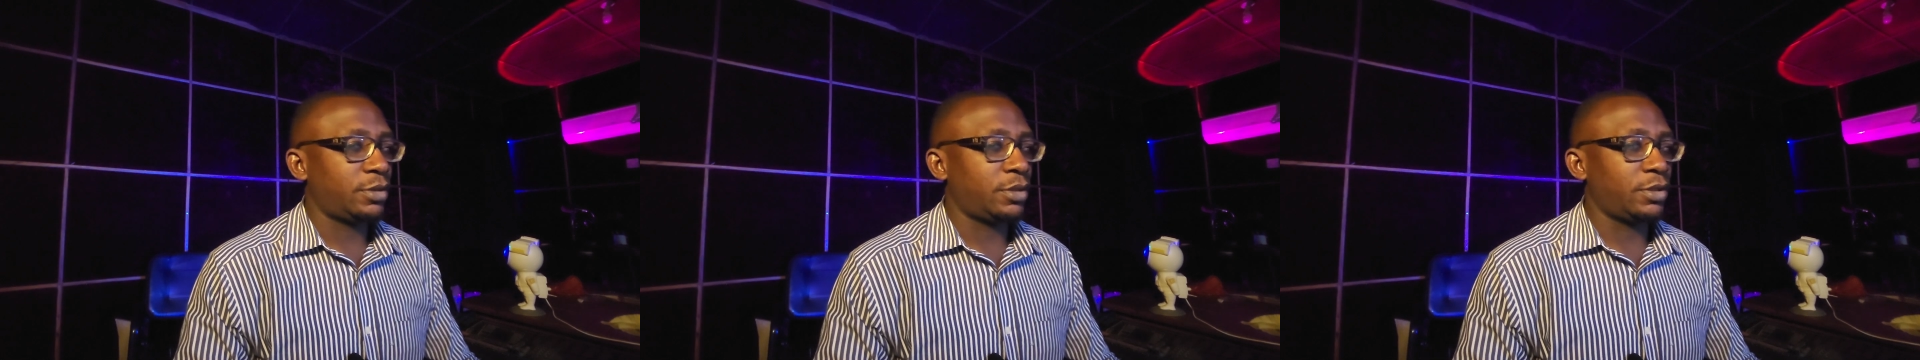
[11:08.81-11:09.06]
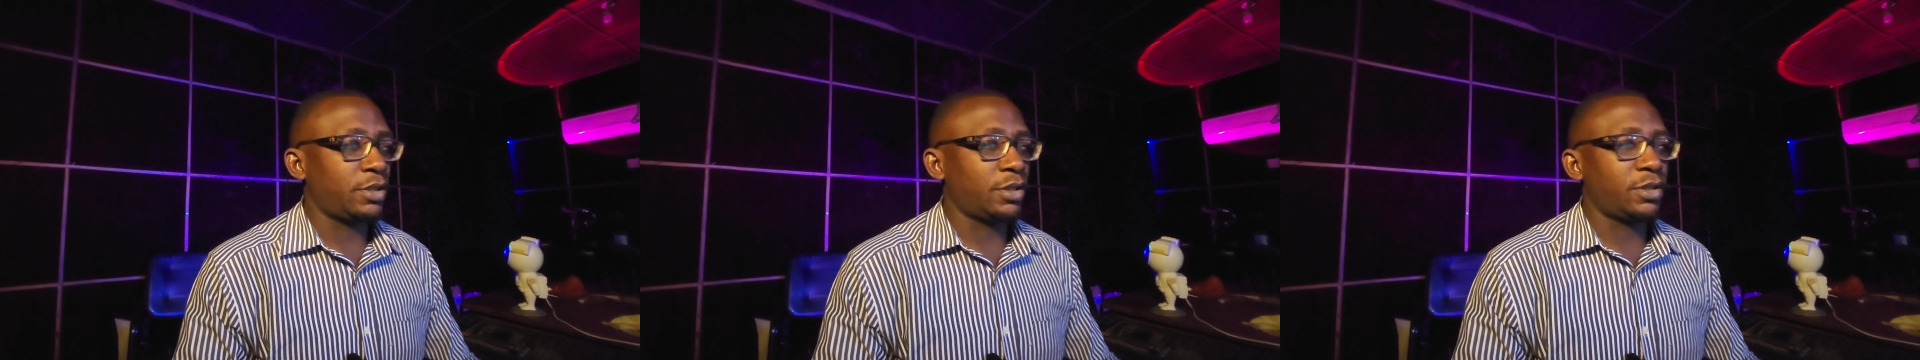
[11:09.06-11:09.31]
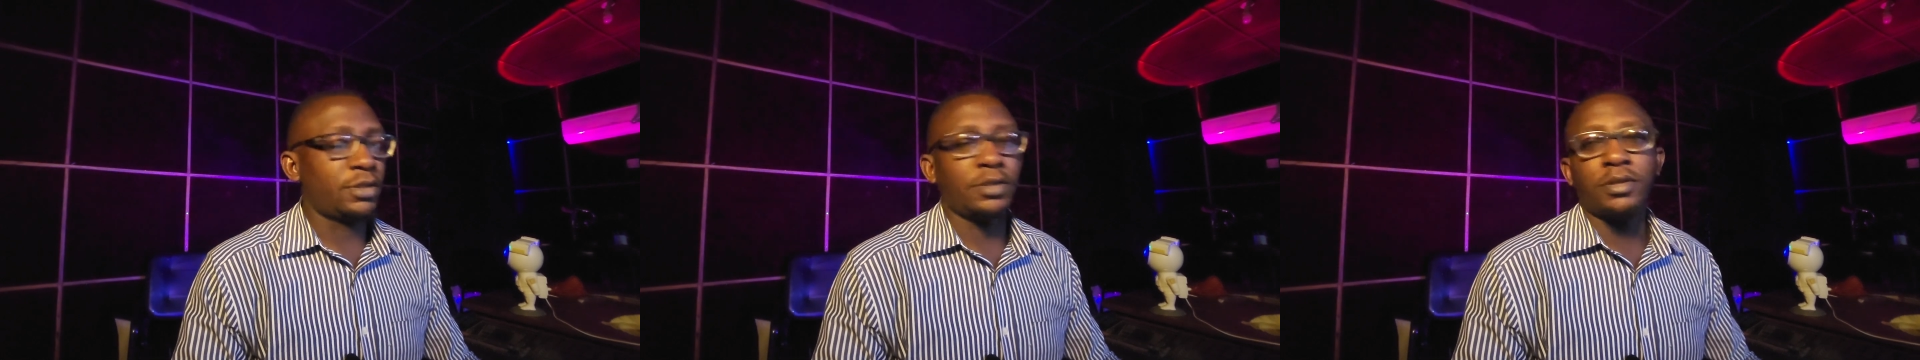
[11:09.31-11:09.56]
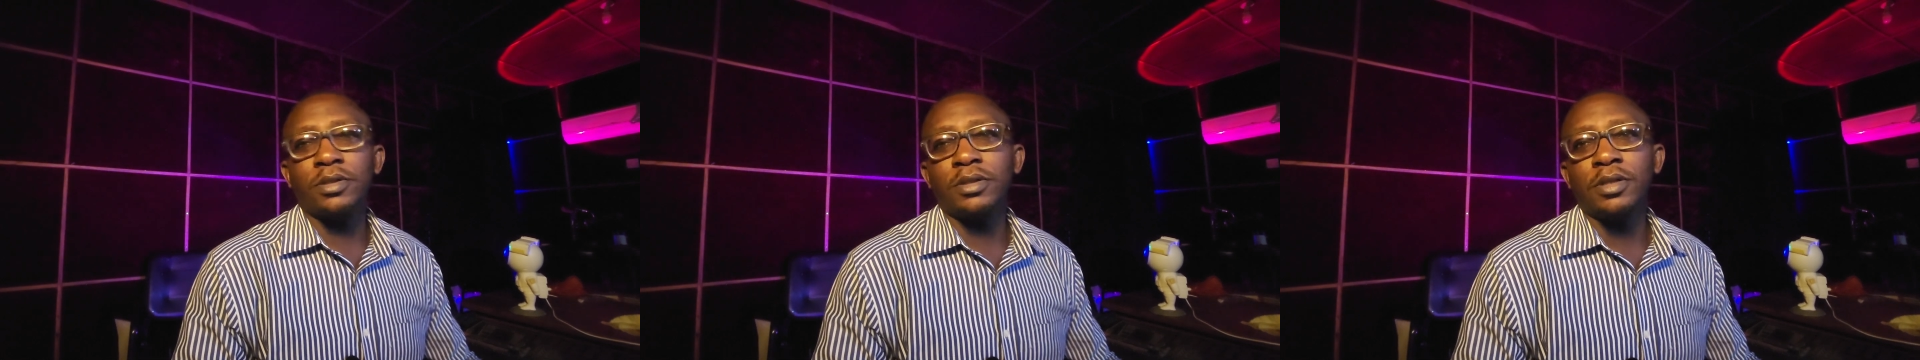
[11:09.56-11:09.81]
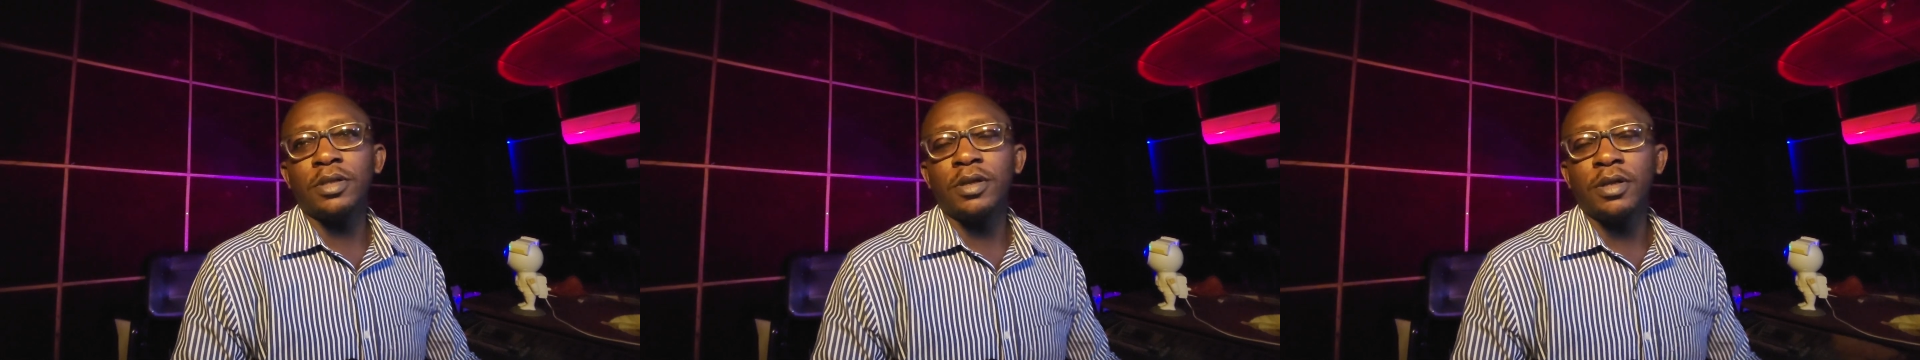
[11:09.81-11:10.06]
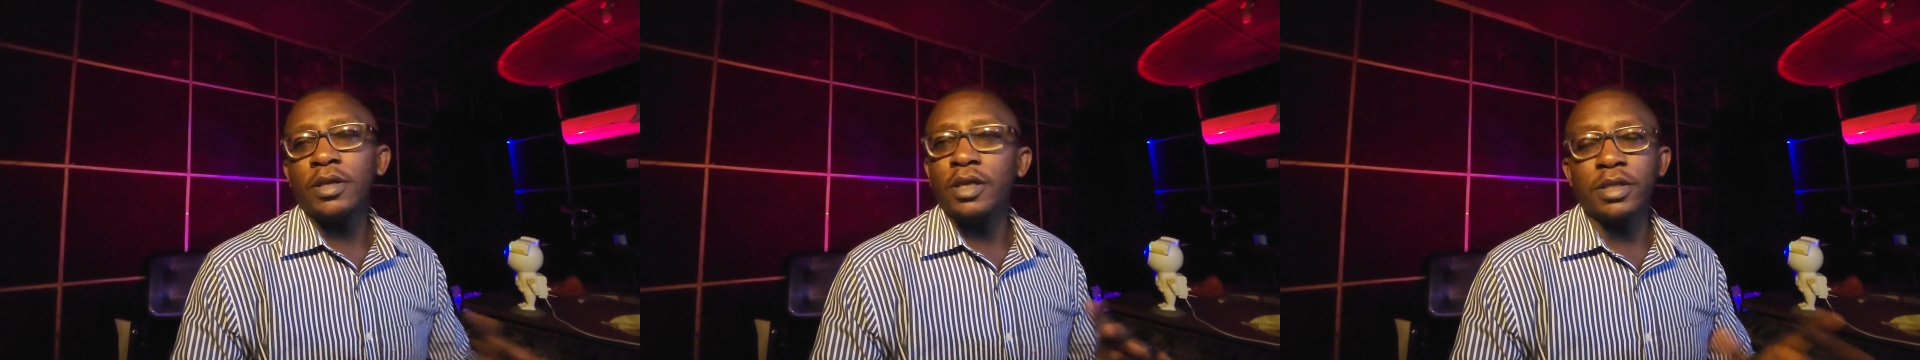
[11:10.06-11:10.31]
it's just
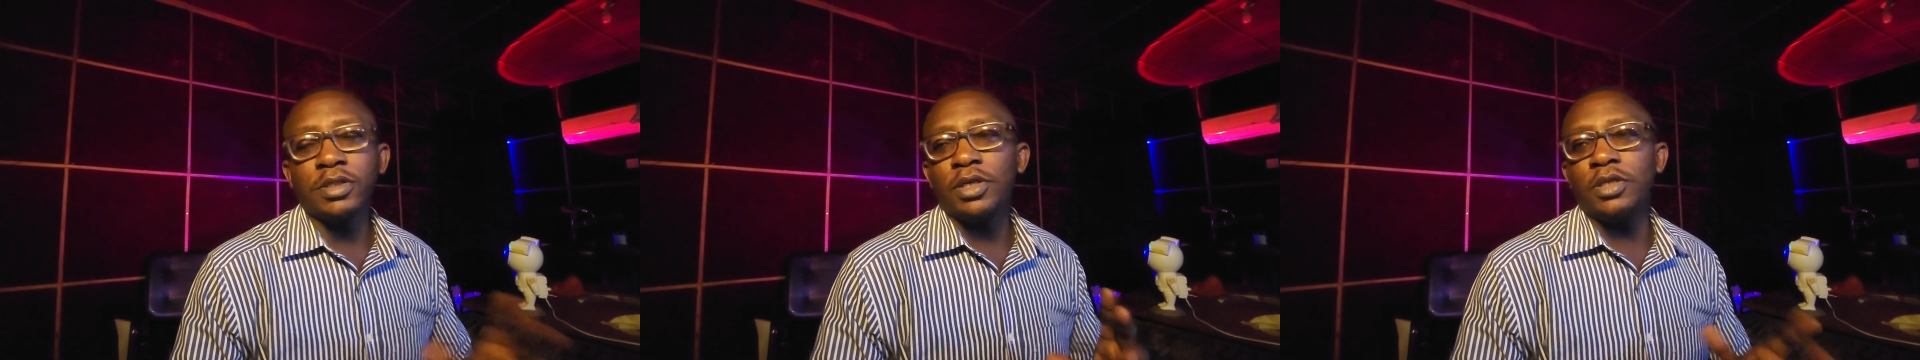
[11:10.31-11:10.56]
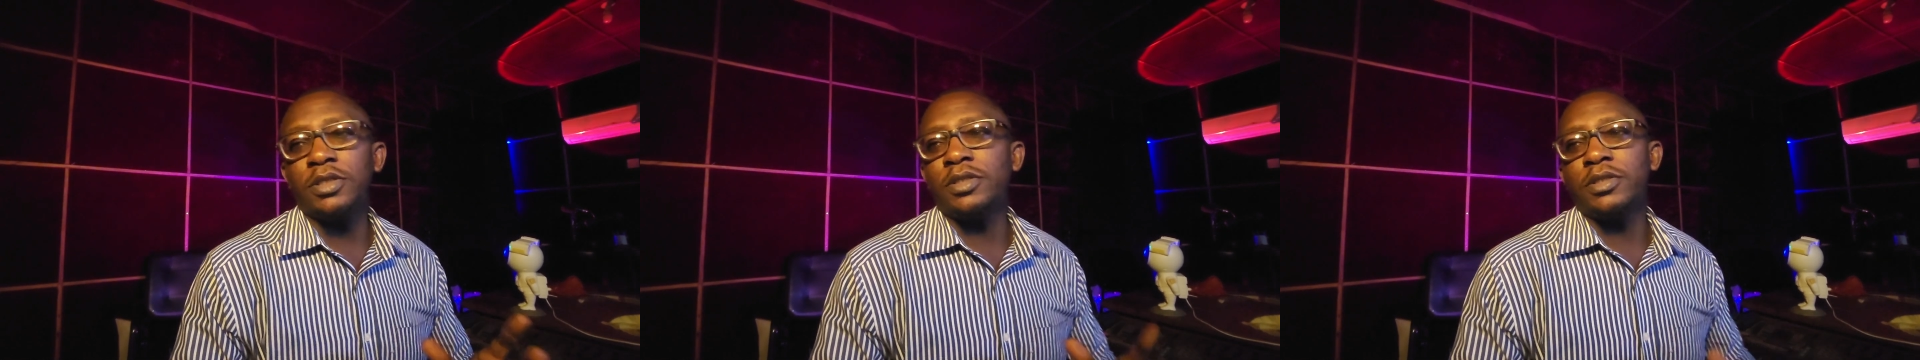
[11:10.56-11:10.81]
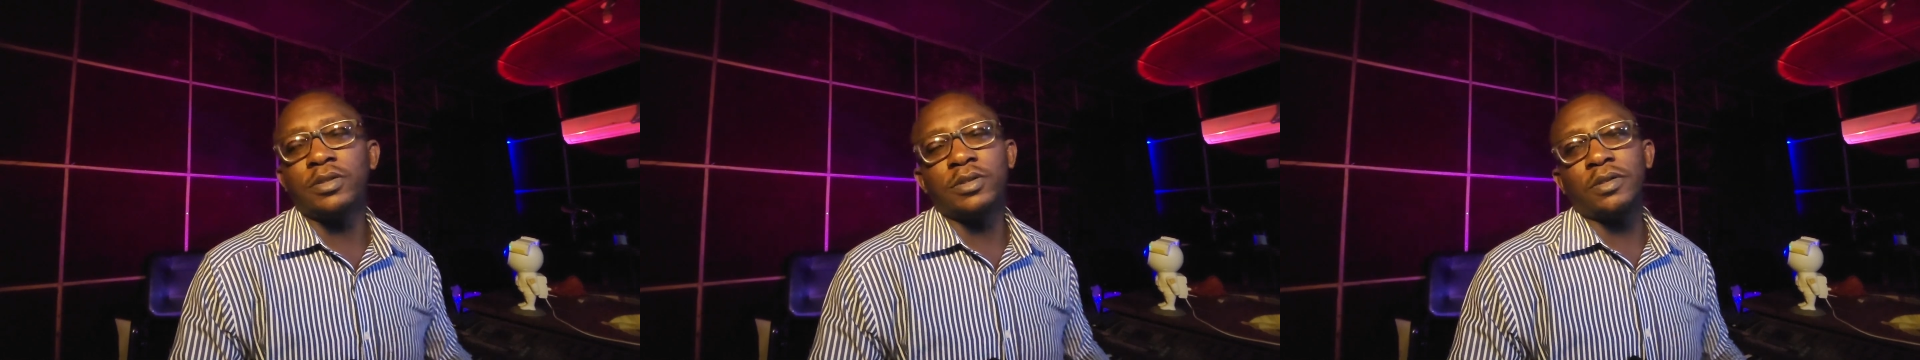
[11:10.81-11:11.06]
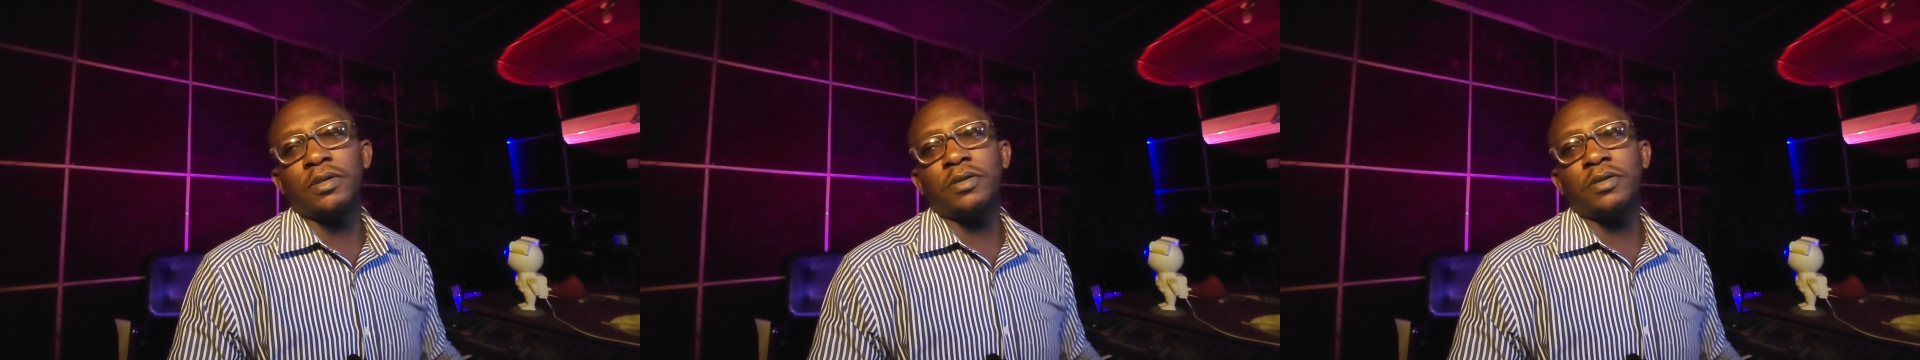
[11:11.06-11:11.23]
it's just